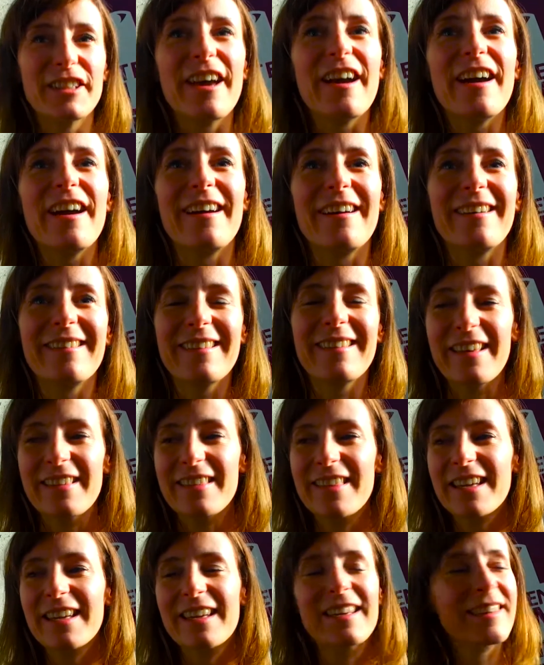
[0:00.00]
Yeah, I
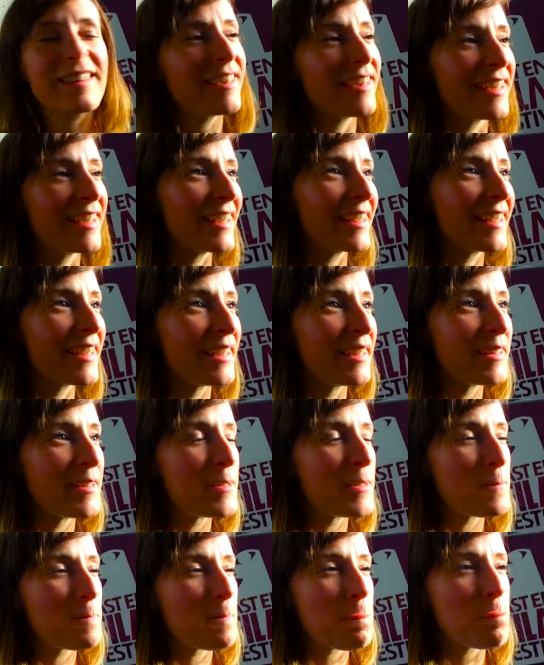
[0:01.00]
think, like,
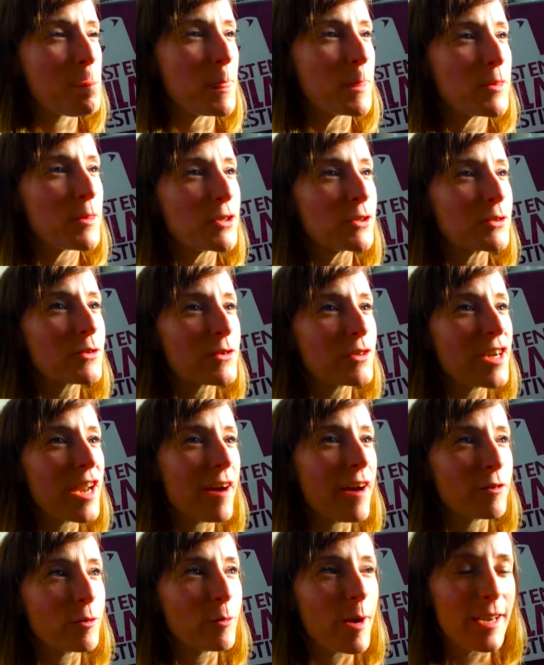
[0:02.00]
children
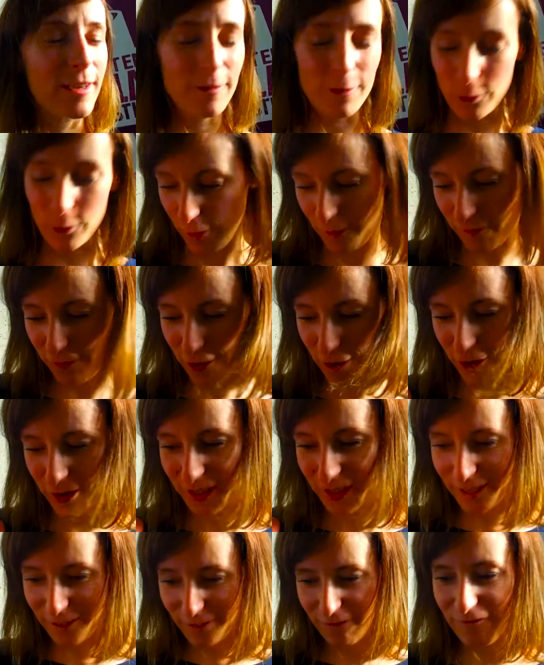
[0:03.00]
have a way of sort of
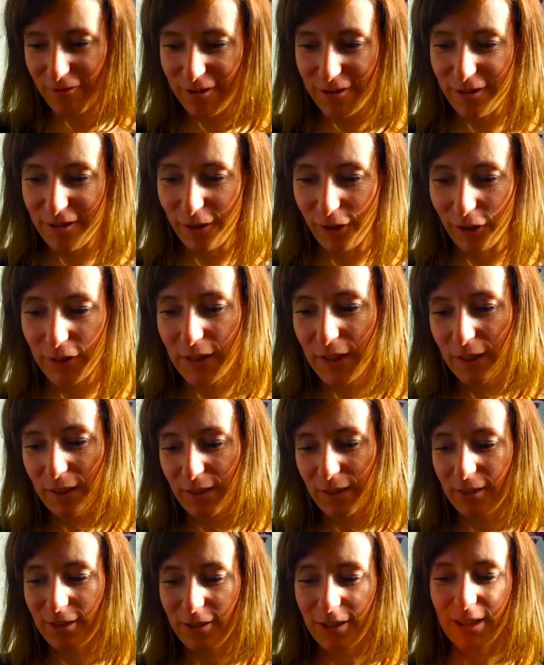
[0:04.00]
cutting through the
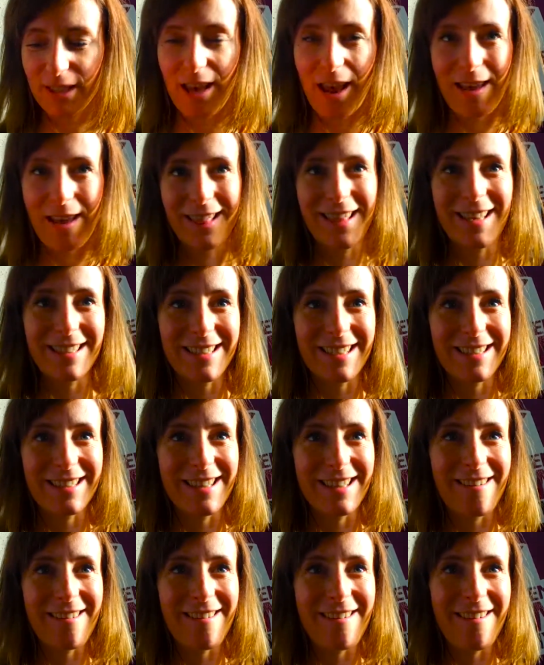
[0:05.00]
nonsense and just saying things as
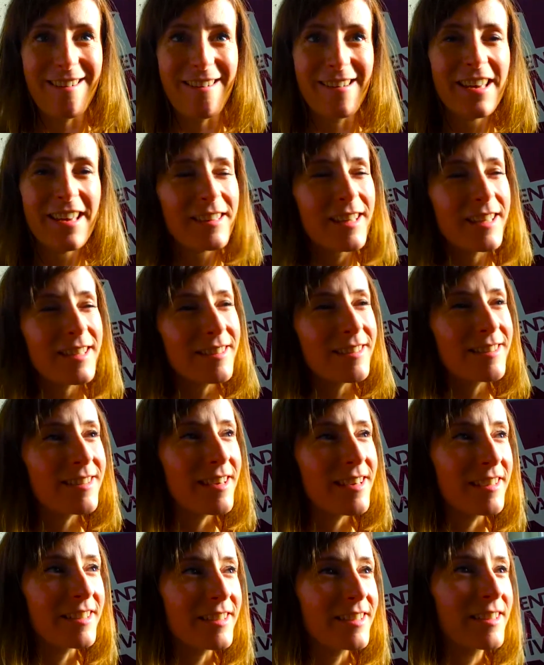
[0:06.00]
they are. Yeah.
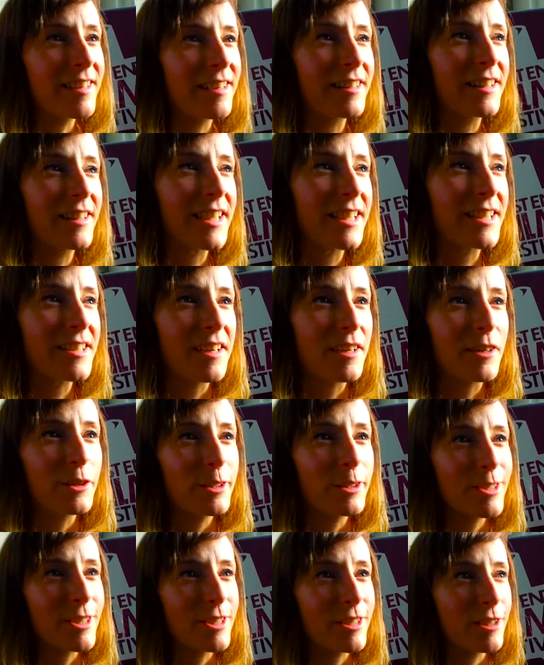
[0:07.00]
There's a
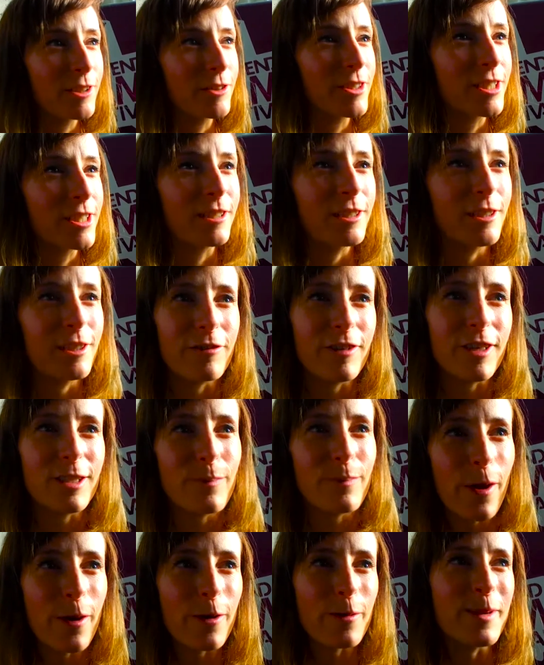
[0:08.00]
psychologist who did a load of
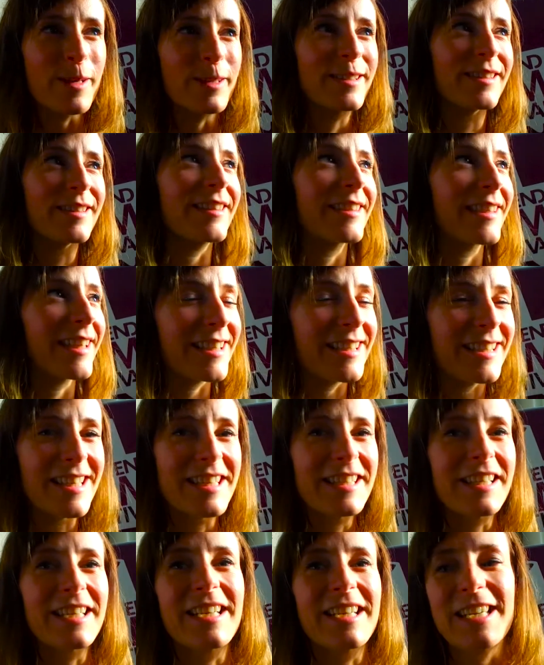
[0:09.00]
experiments in the
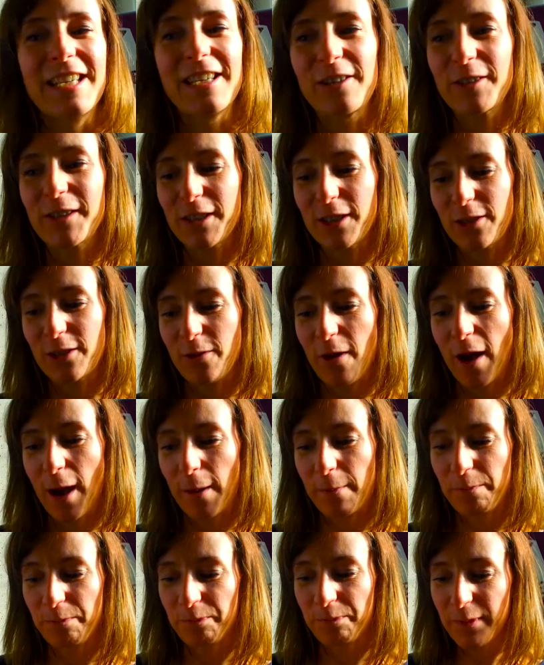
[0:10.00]
60s, and he used to
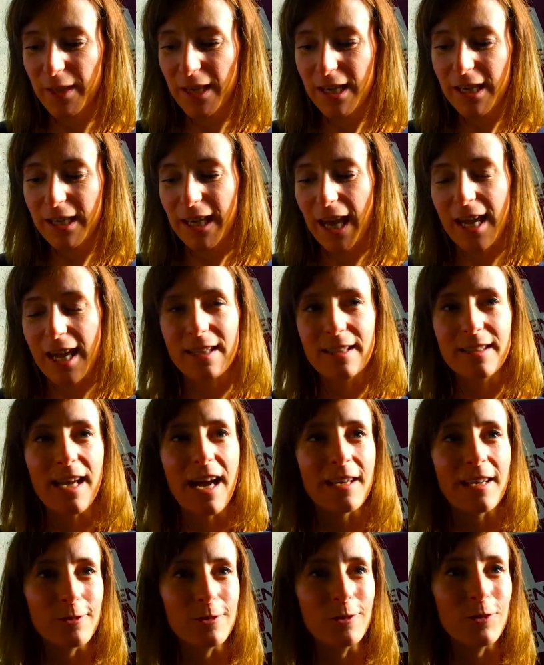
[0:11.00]
get his
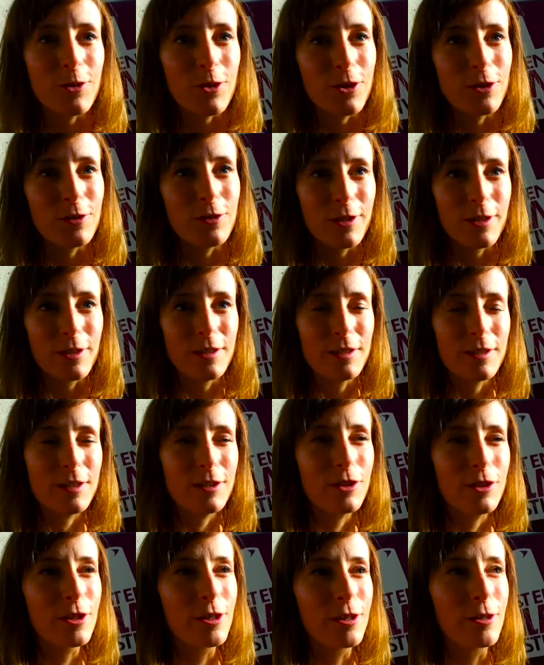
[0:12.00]
adult students
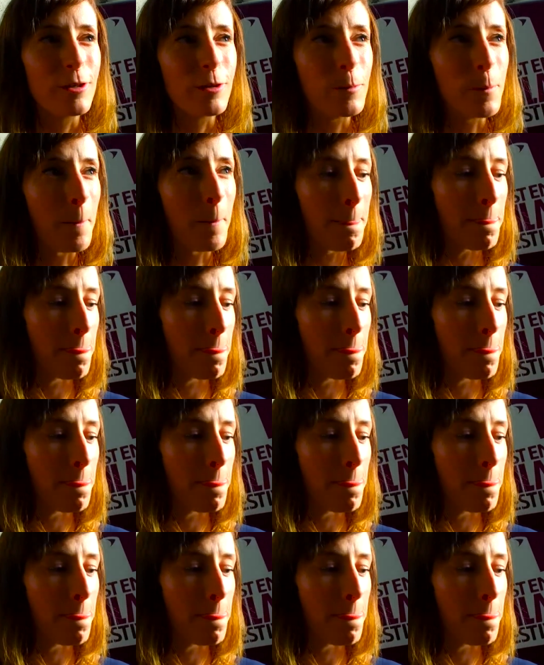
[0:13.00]
to